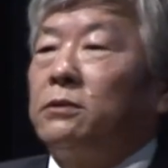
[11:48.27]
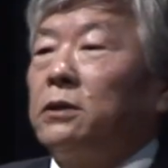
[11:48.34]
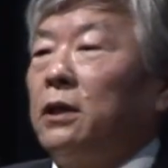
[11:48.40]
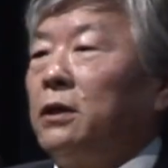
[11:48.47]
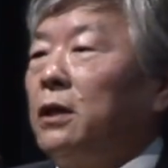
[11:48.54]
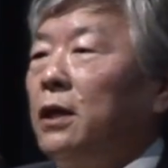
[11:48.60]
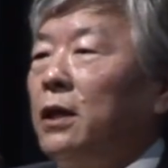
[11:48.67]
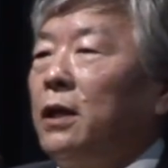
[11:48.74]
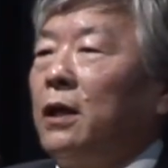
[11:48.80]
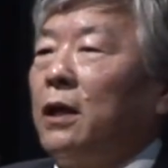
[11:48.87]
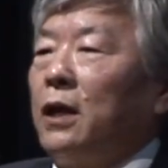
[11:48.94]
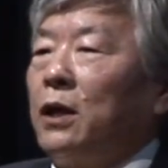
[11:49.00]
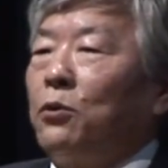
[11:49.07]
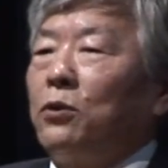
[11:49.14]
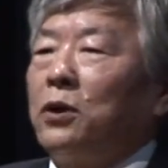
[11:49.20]
Now,
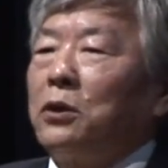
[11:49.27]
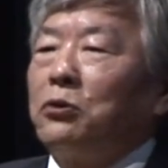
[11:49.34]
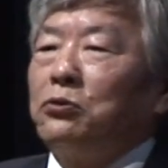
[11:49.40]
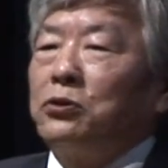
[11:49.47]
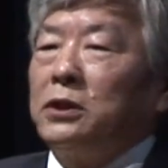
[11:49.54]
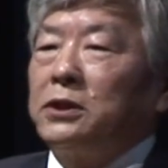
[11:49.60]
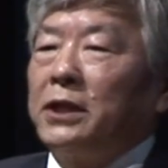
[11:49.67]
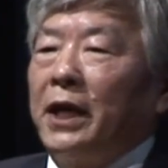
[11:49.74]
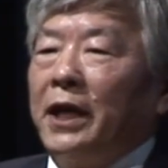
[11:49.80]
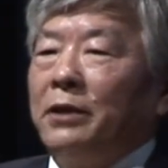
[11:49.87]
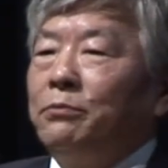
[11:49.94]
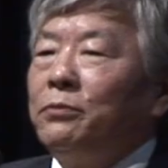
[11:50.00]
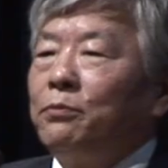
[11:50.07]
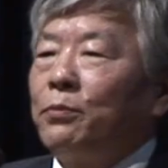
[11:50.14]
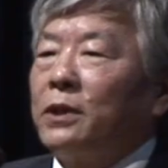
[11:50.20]
I wanted to do the
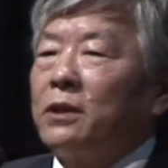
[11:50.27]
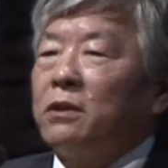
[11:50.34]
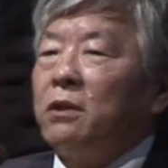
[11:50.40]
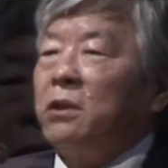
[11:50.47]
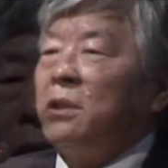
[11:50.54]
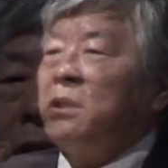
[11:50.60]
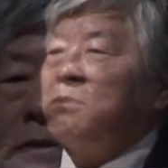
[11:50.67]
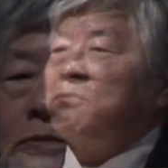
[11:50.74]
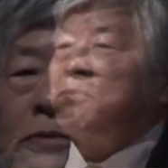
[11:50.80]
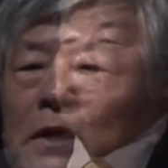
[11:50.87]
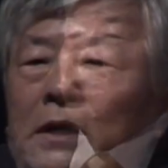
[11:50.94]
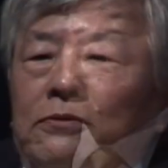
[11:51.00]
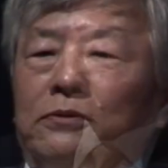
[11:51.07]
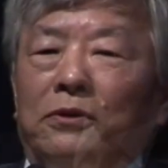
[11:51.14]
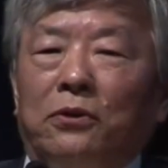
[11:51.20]
same, but
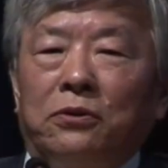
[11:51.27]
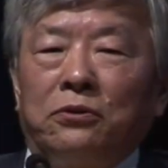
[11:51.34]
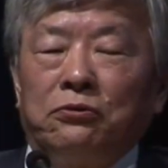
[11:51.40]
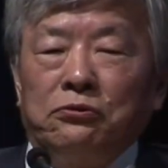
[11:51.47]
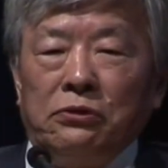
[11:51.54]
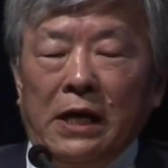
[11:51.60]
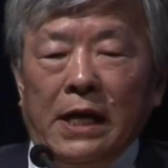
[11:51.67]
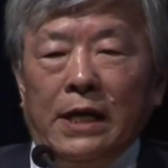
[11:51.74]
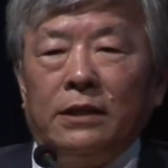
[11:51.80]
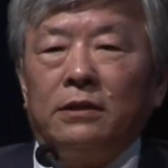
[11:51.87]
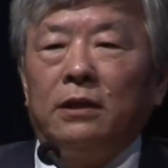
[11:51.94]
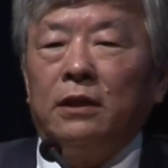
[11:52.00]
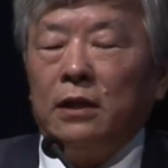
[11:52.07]
I could not do that.